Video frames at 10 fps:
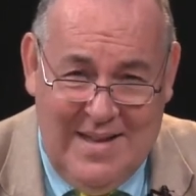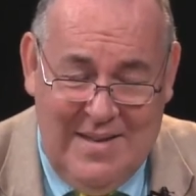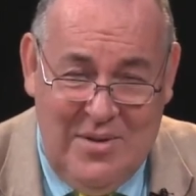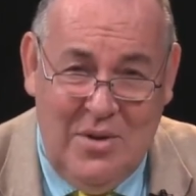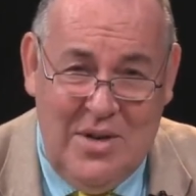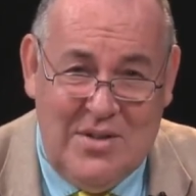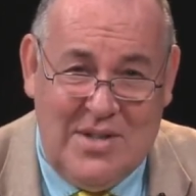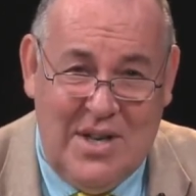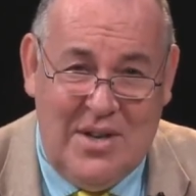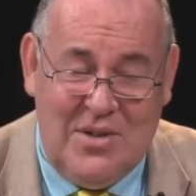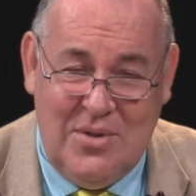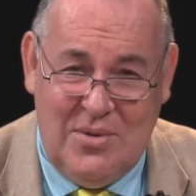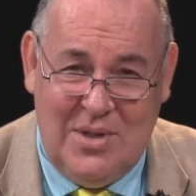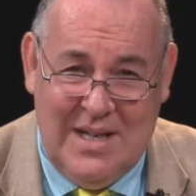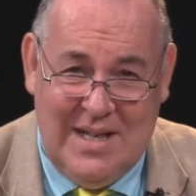If you are interested at
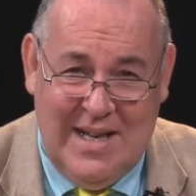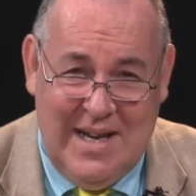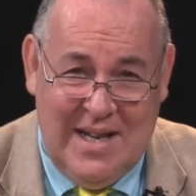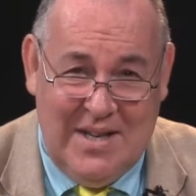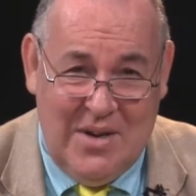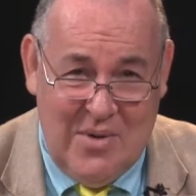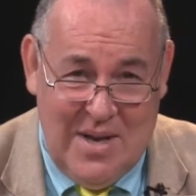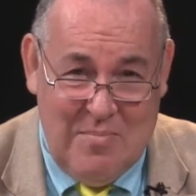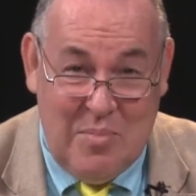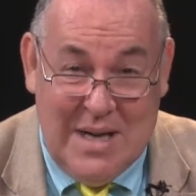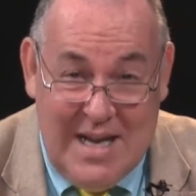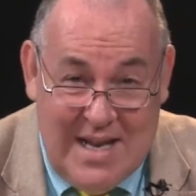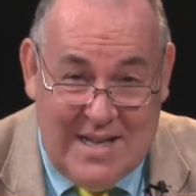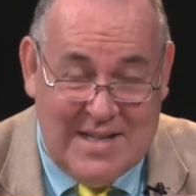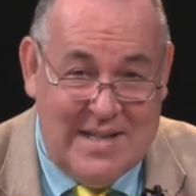all in gaining a degree,
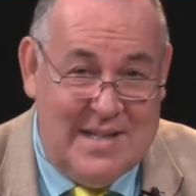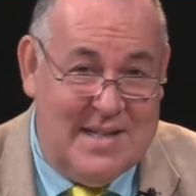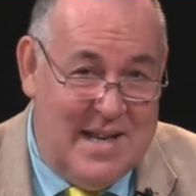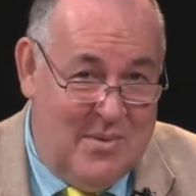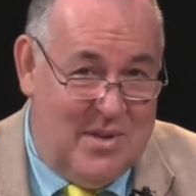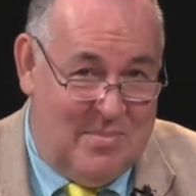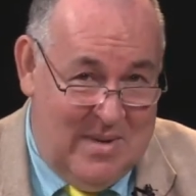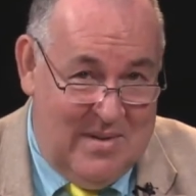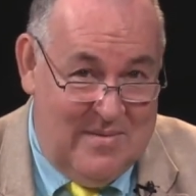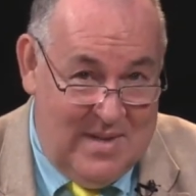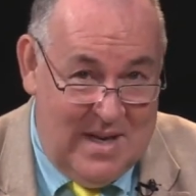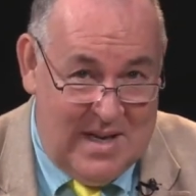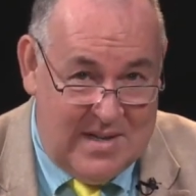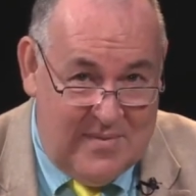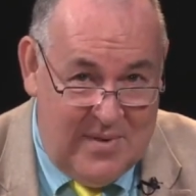please stay with me for the
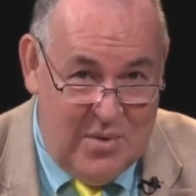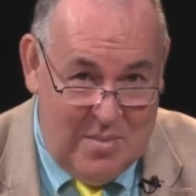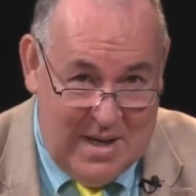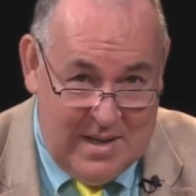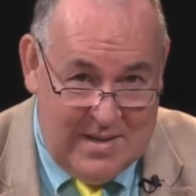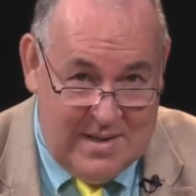next few minutes.